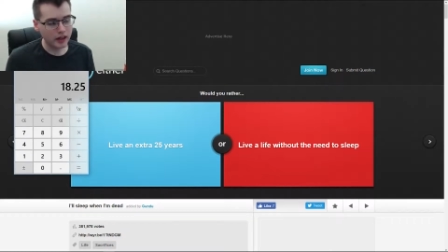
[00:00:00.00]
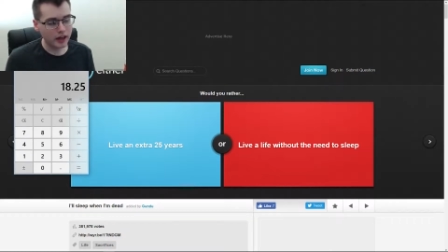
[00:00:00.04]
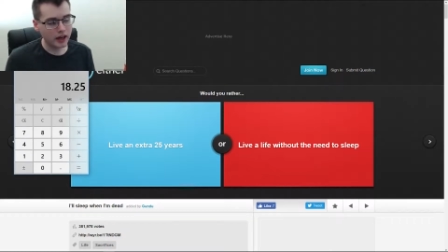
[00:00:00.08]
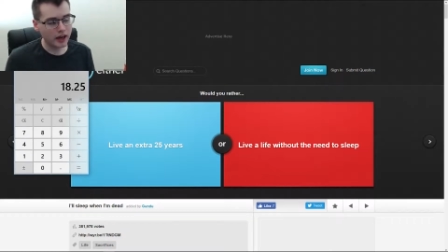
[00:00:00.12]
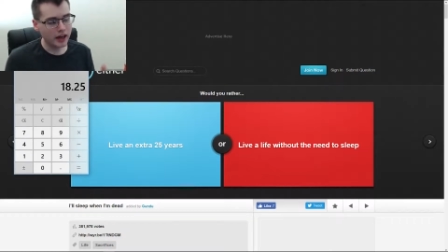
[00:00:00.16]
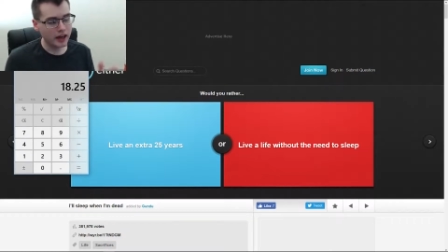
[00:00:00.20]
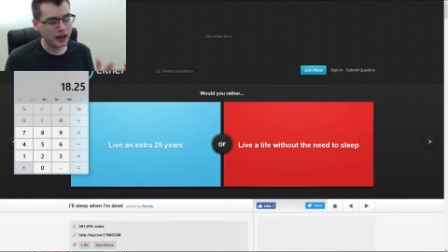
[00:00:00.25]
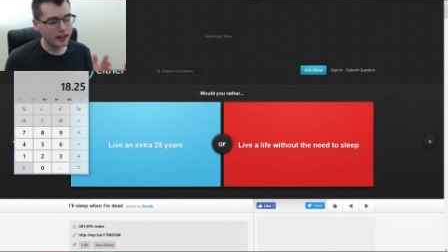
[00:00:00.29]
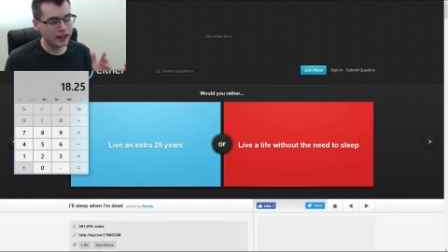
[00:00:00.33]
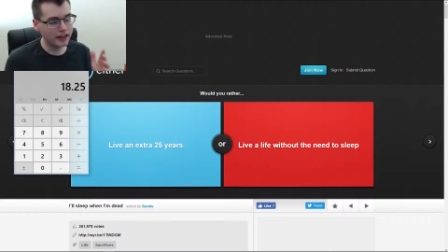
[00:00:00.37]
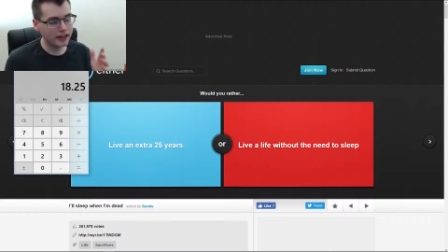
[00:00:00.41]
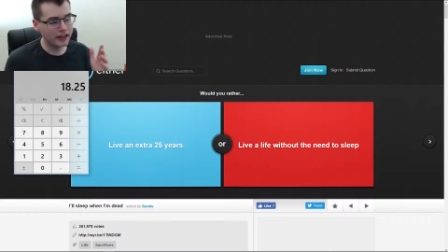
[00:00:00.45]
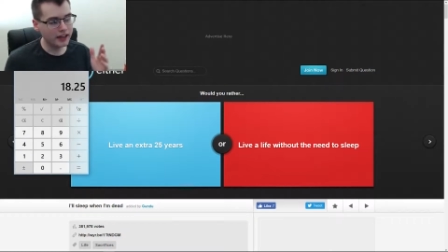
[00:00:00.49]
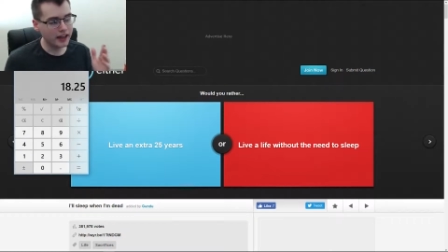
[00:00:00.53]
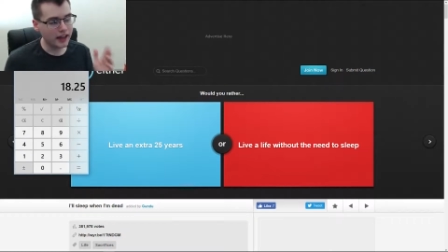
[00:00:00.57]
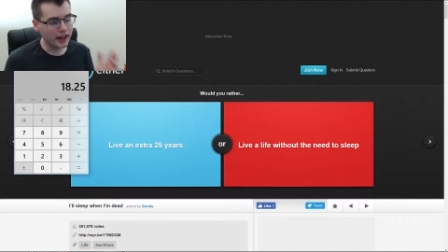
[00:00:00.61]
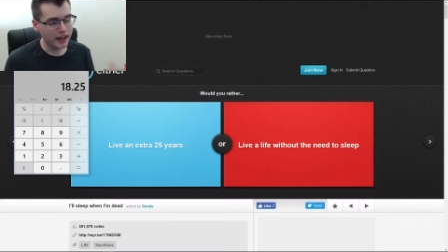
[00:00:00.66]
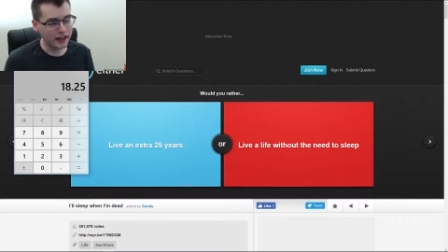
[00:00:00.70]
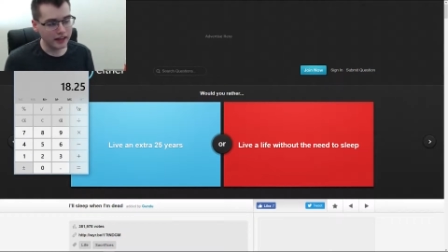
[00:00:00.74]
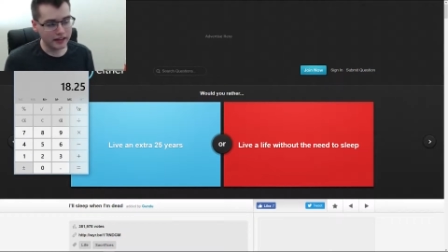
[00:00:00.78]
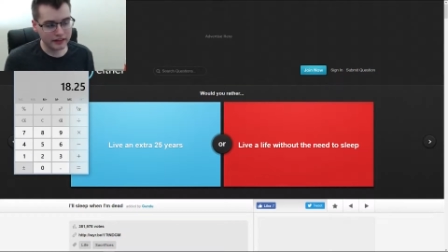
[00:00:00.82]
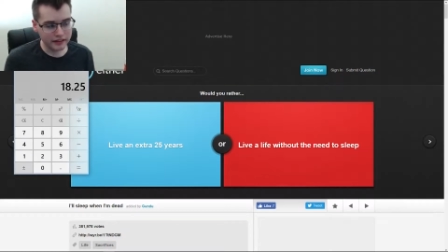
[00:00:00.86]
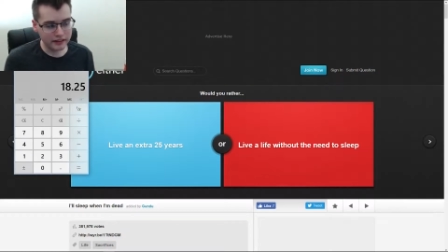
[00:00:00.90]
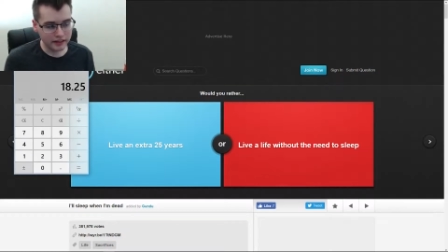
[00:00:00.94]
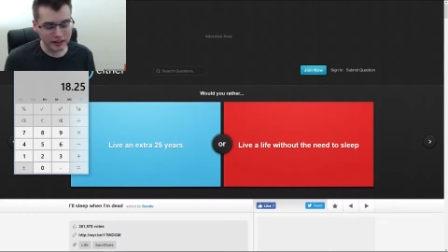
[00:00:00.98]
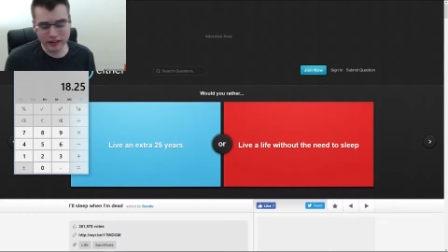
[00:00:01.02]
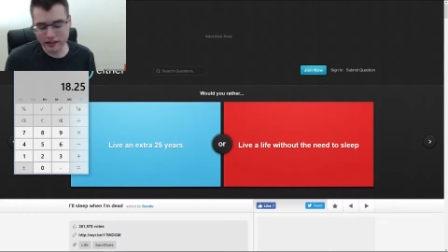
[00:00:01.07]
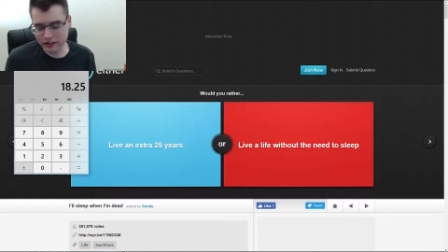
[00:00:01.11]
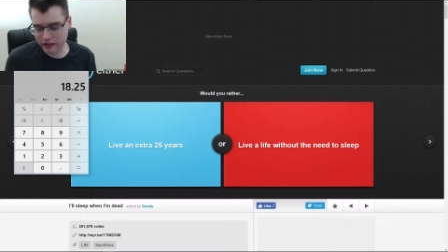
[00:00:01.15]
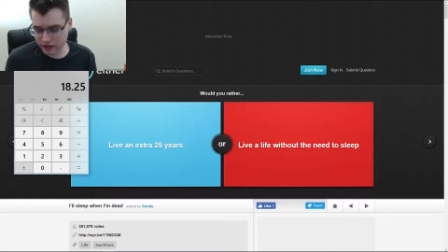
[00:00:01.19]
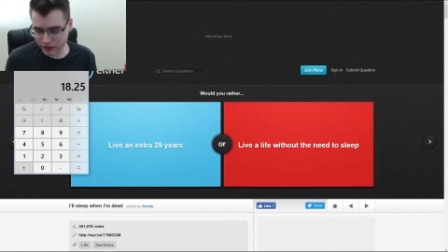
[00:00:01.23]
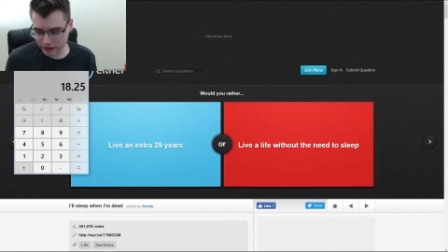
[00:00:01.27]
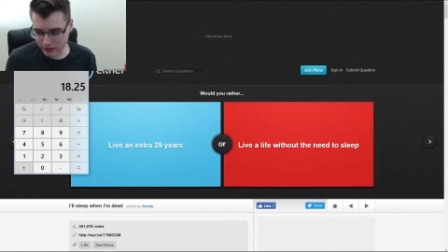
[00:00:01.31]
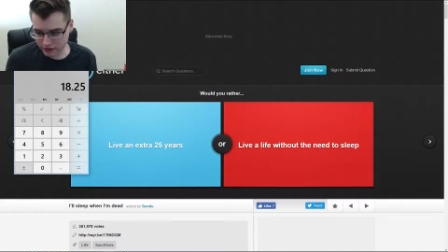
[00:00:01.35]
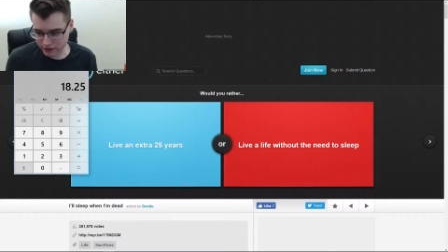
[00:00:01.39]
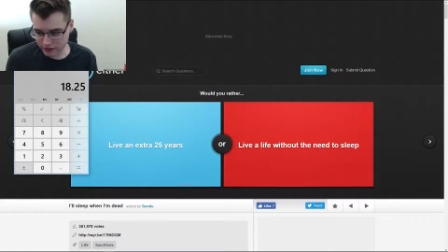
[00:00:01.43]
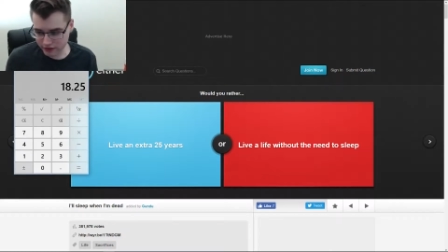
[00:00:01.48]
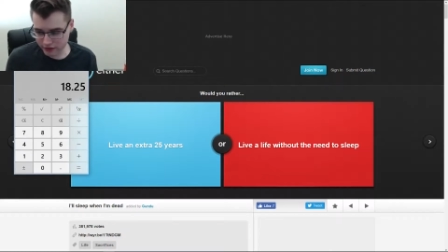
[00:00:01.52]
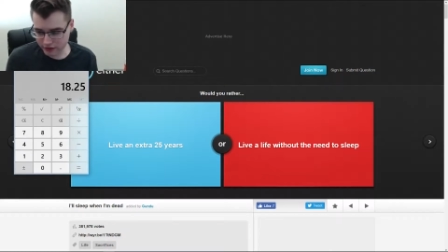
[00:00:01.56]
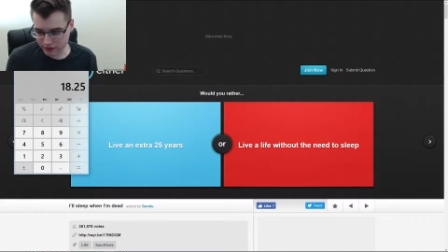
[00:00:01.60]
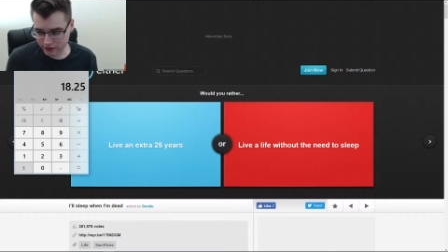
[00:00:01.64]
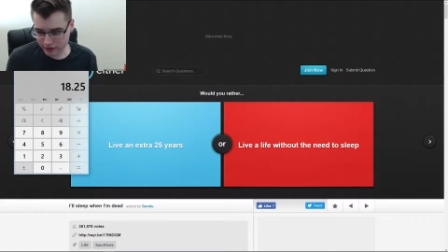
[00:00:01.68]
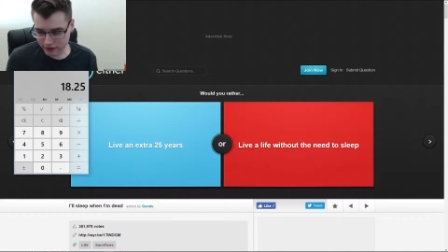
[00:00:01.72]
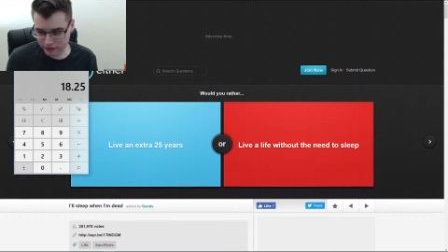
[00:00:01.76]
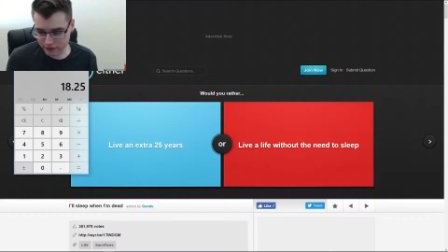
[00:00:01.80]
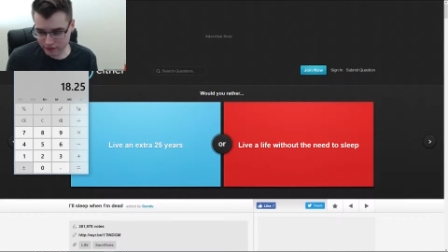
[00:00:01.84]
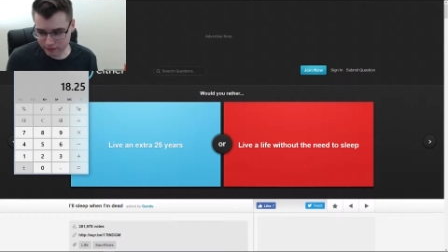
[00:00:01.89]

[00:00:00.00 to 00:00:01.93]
I get 18 years.